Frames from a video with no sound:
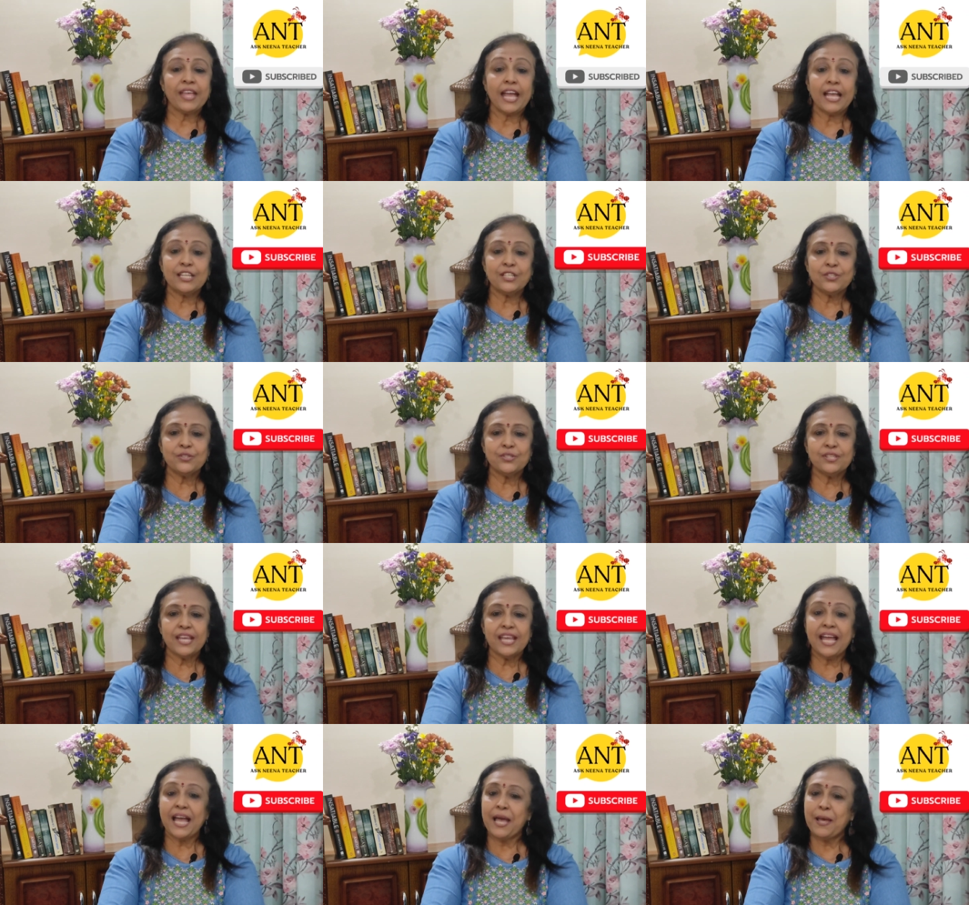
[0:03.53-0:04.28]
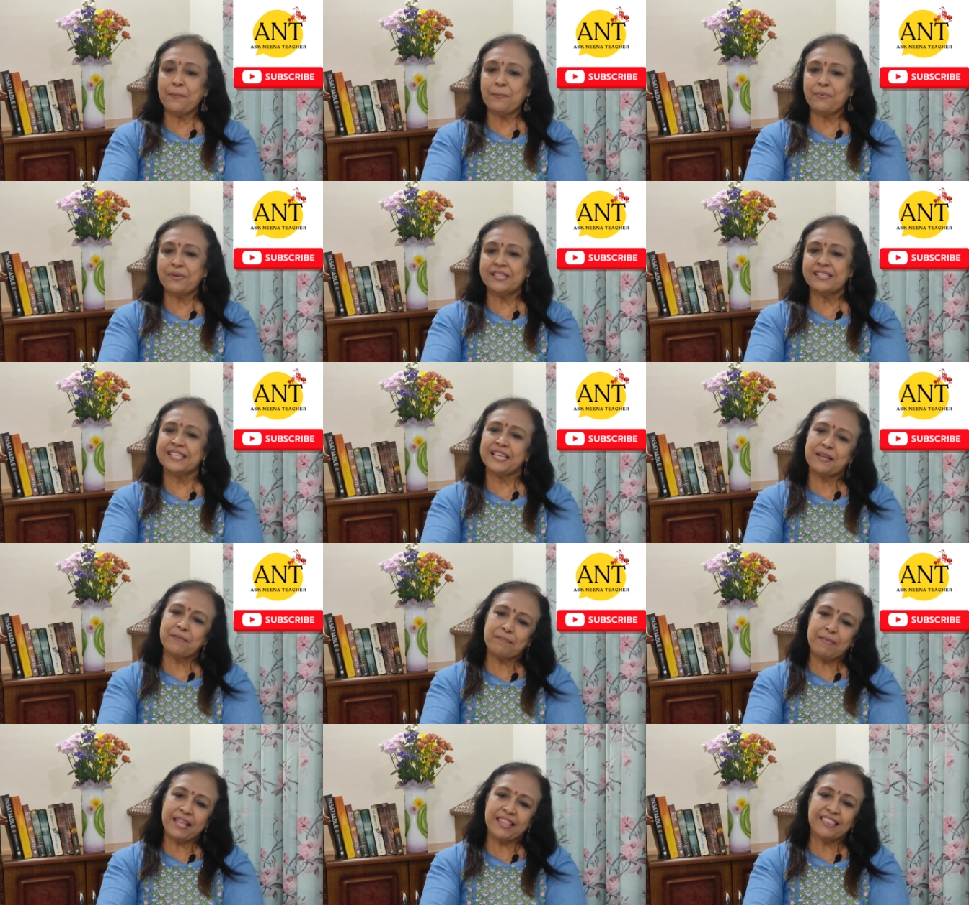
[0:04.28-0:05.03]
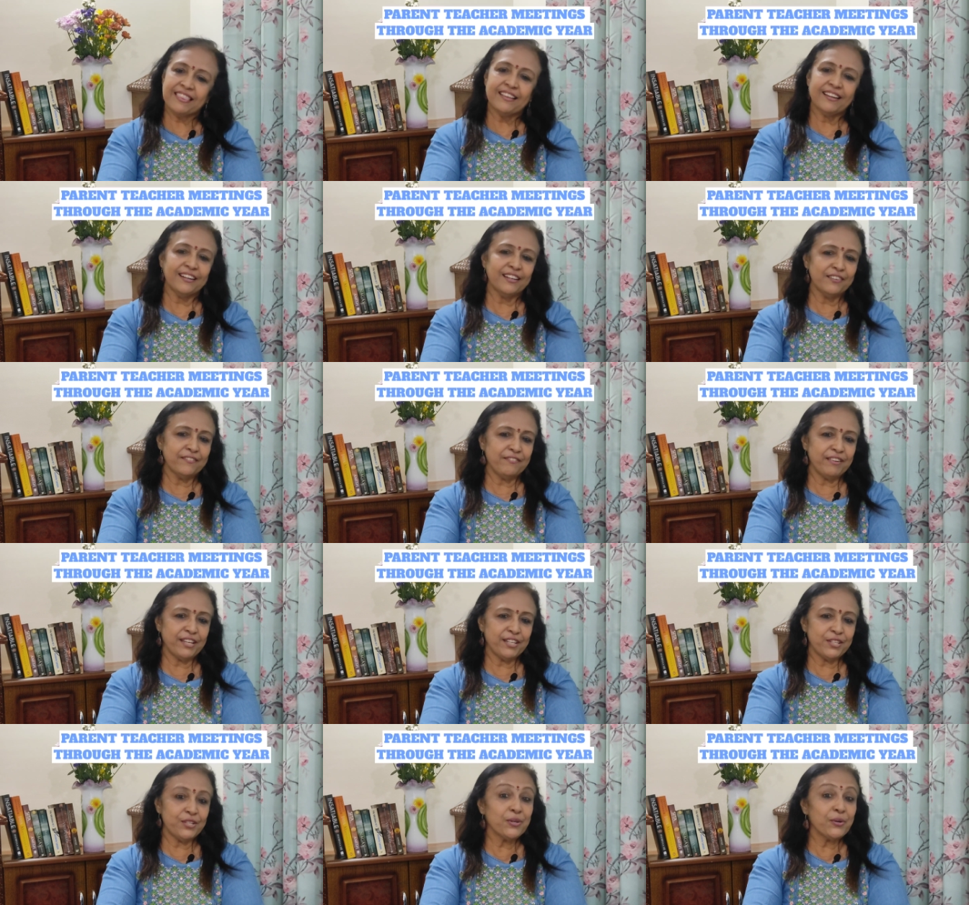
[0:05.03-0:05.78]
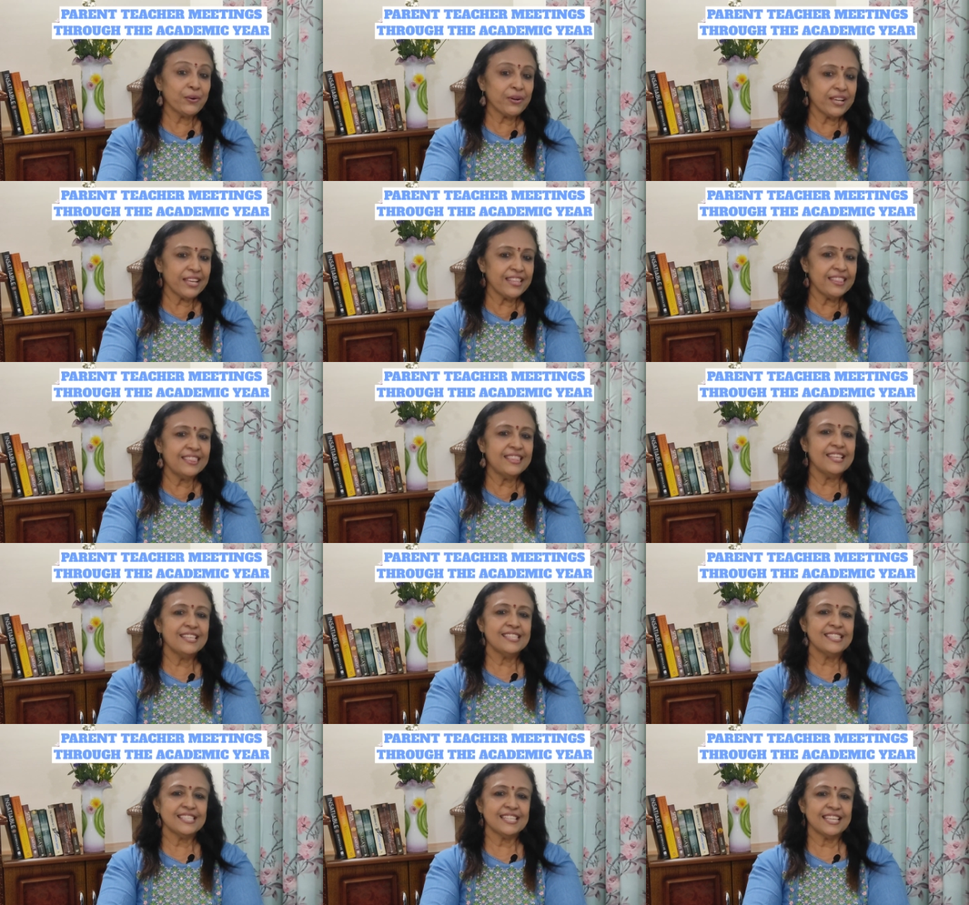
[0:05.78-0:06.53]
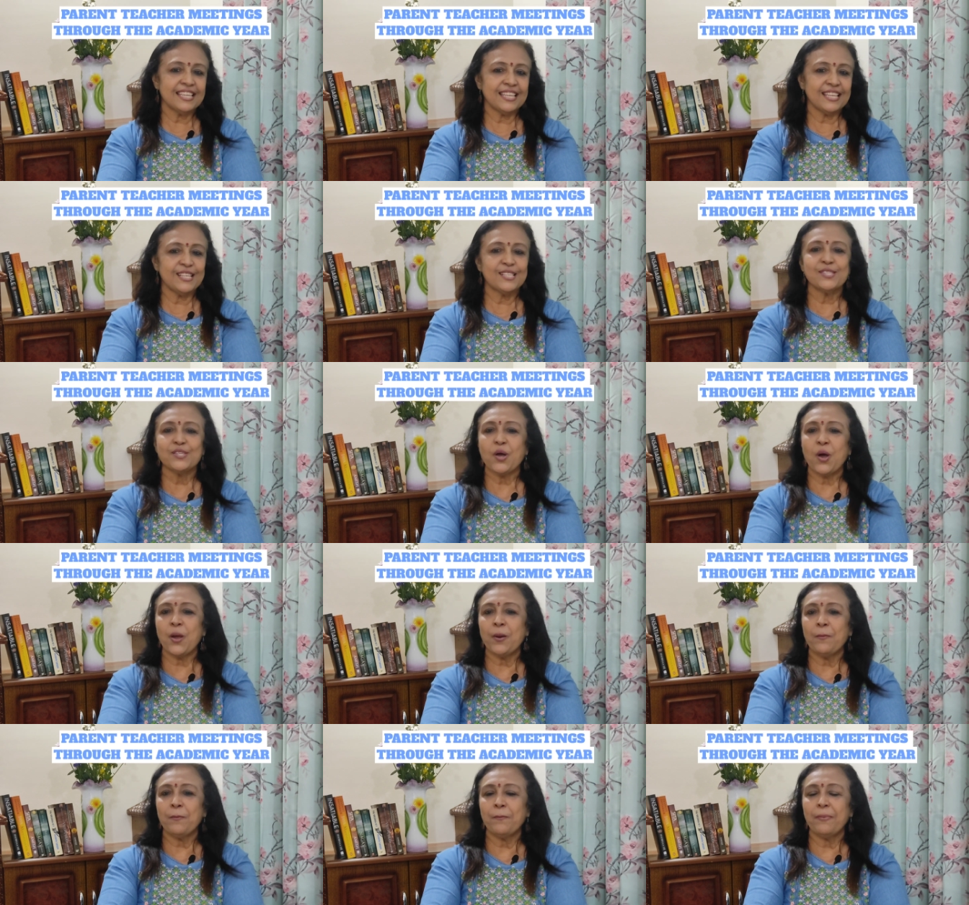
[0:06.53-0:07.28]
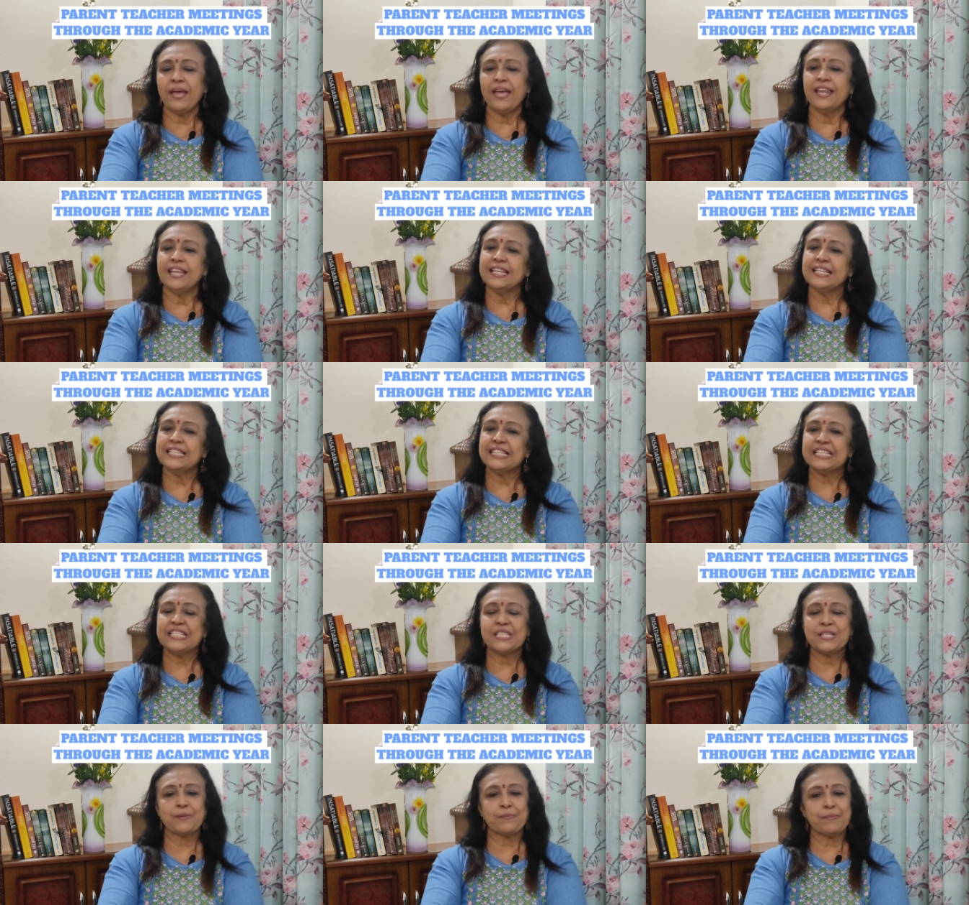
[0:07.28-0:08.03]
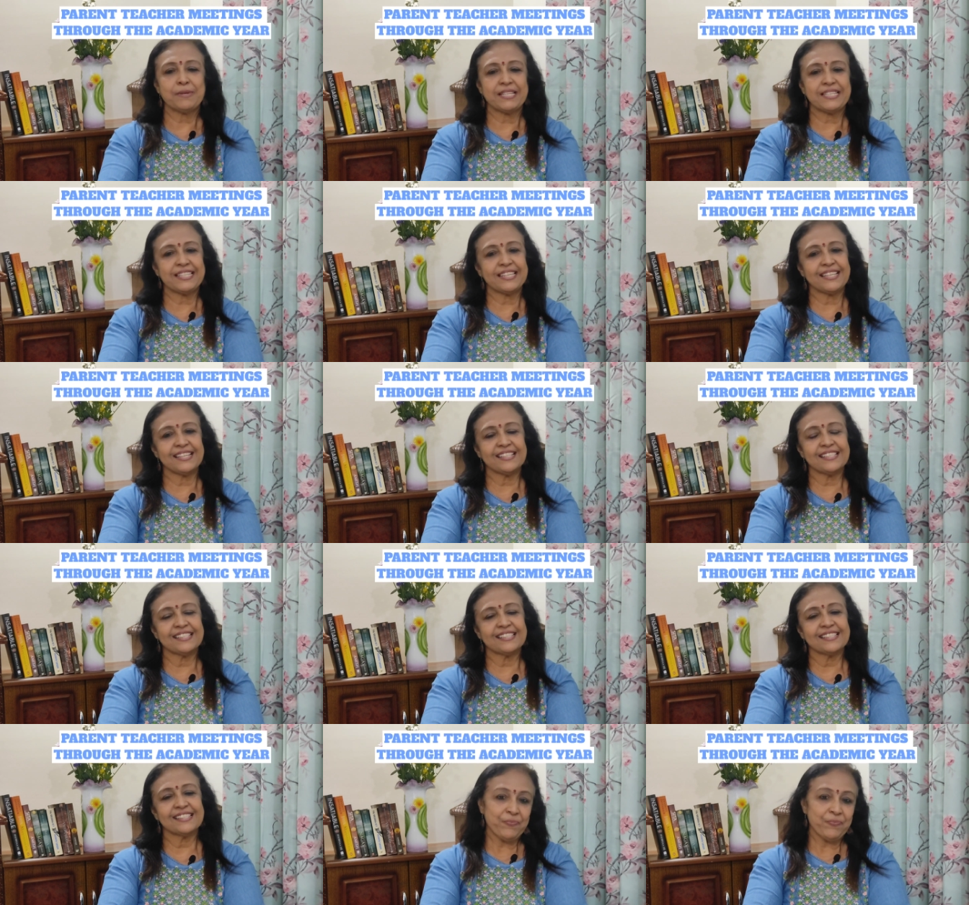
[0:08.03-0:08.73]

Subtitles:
and today I present my third video in this series on parent-teacher meetings.